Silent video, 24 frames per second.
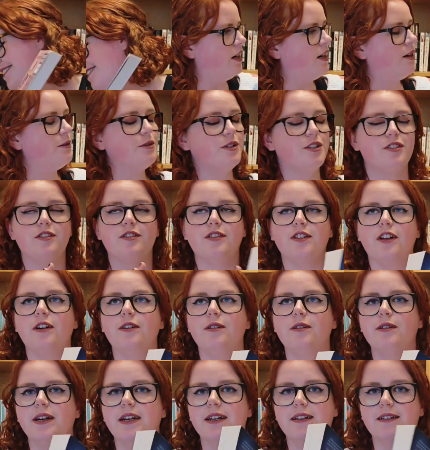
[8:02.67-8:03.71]
I was so
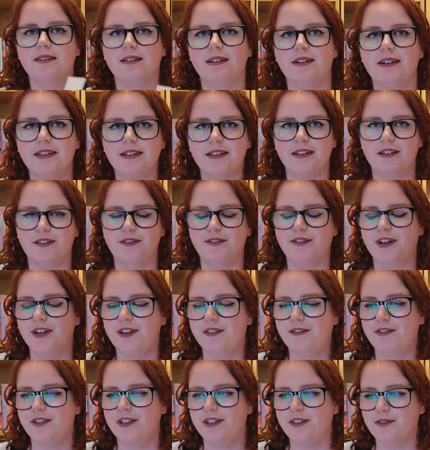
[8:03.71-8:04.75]
excited to find a
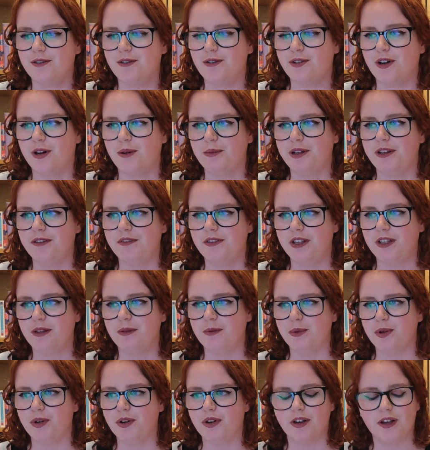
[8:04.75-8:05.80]
physical copy of this
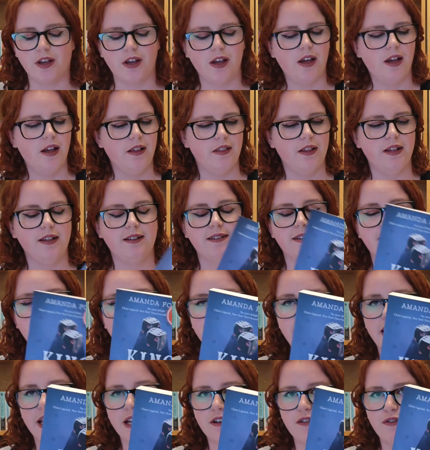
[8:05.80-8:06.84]
book. This is
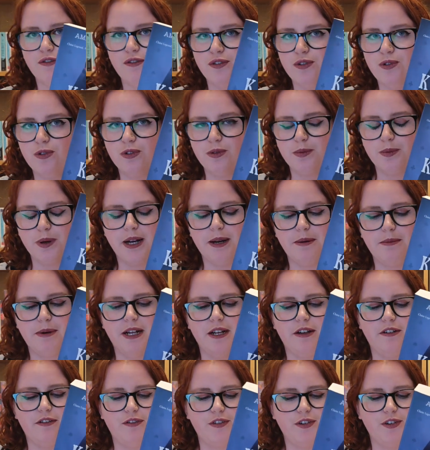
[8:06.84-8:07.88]
King of Fools by
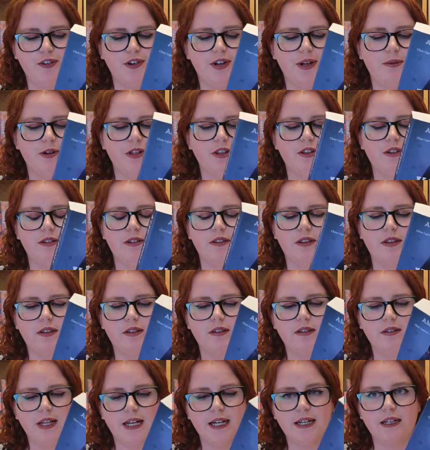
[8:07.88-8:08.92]
Amanda Foody, which is the
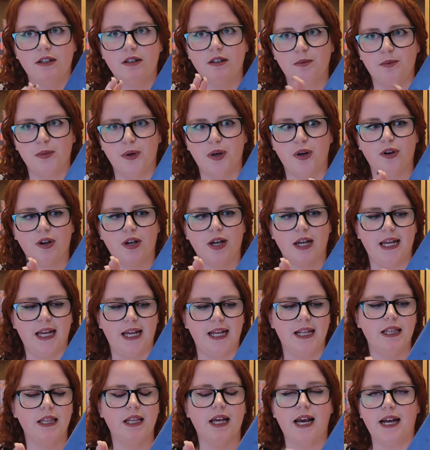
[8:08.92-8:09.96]
second book
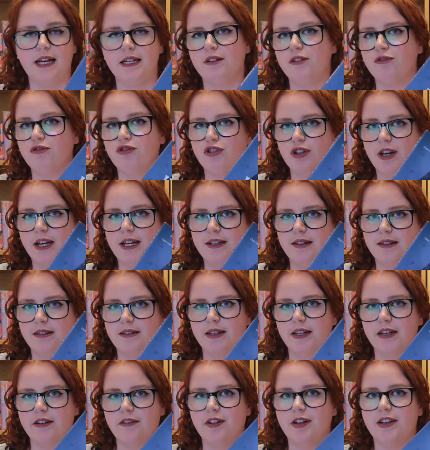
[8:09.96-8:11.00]
in the Ace of Shades
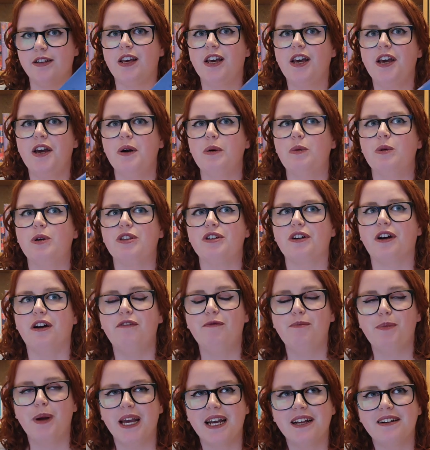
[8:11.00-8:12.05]
series, which I've
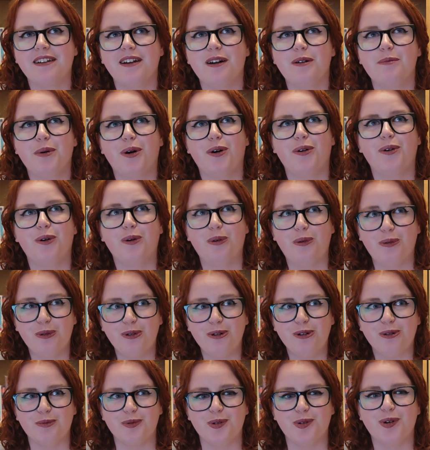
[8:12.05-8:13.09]
picked up on
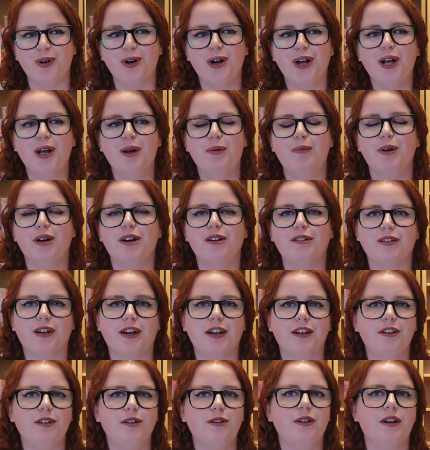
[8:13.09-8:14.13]
Audible because I
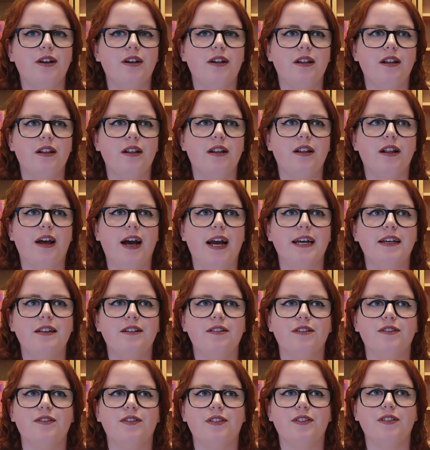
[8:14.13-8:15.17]
knew that
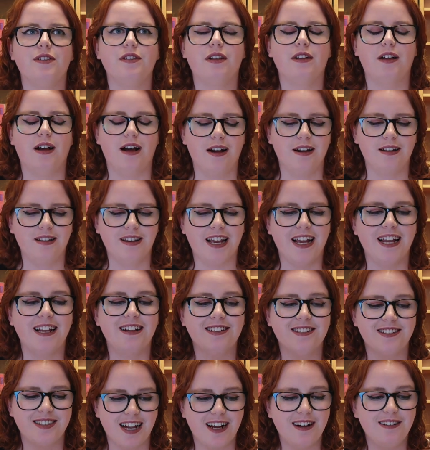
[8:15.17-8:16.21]
it
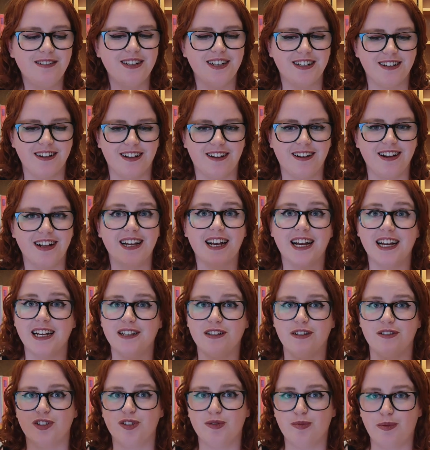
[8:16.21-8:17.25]
sounded like Ace
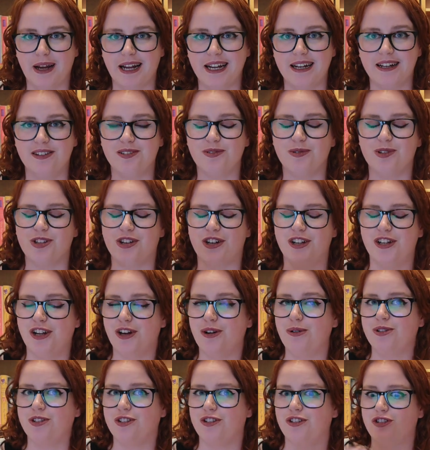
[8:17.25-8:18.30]
of Spades, which I
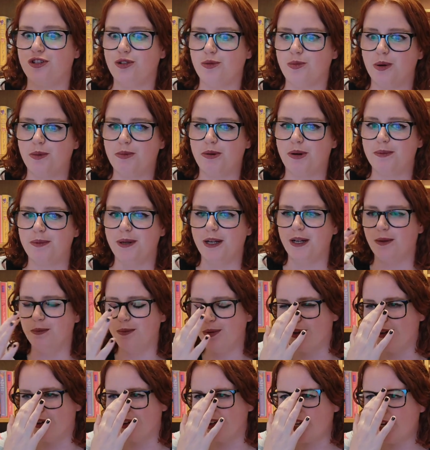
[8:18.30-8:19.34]
know is a super popular
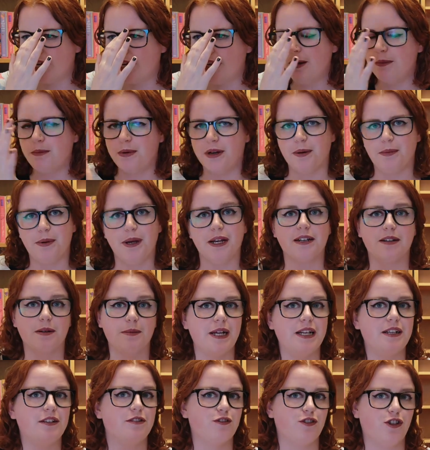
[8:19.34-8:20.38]
book, but I picked up
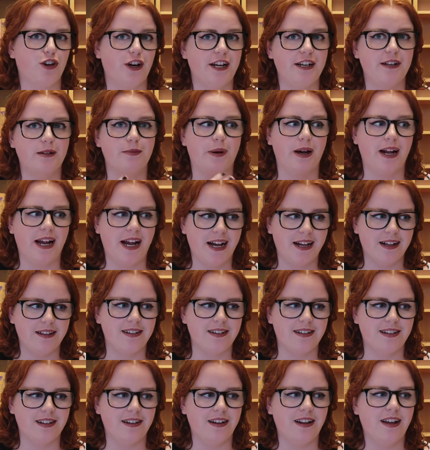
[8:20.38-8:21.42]
Ace of Shades by
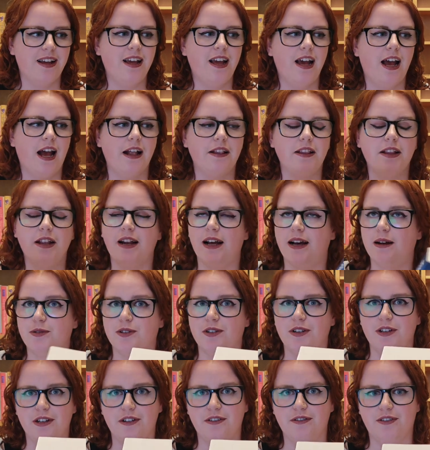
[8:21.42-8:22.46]
accident and then
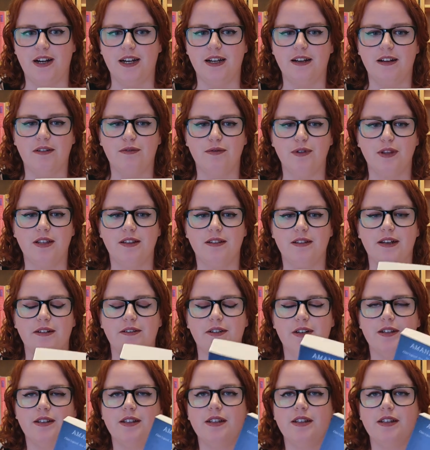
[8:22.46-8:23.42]
absolutely fell in love with the series.